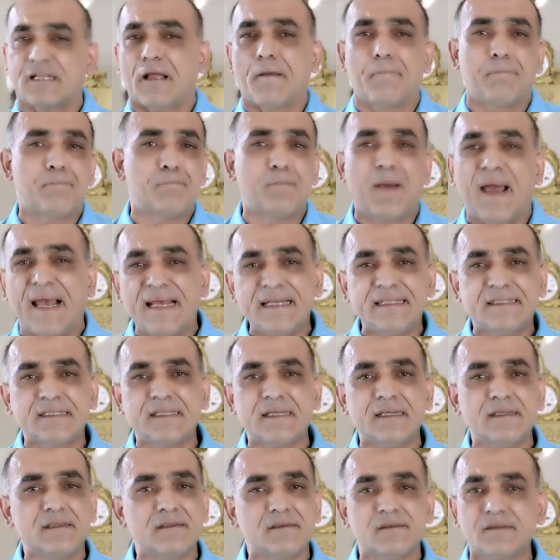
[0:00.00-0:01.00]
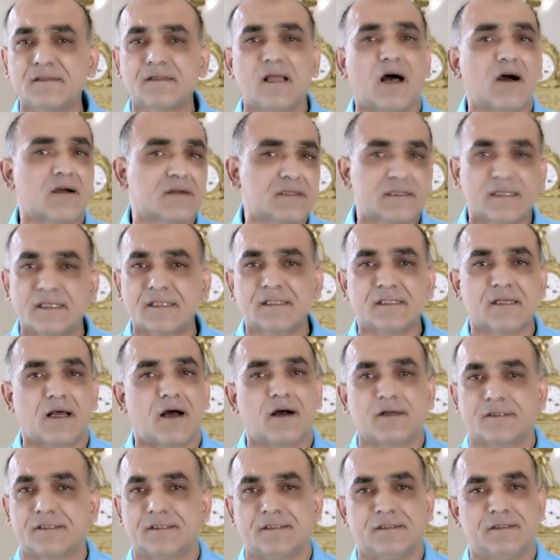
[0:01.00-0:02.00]
a patent ductus
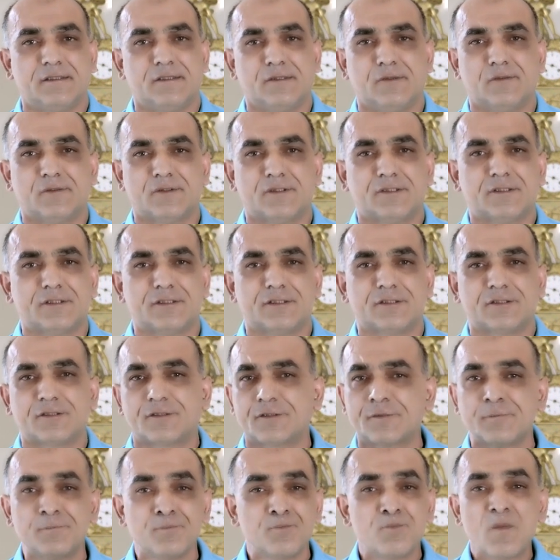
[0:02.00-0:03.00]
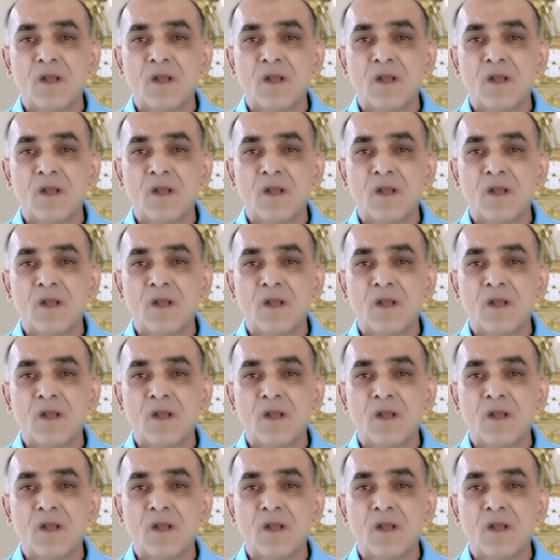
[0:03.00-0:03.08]
arteriosus.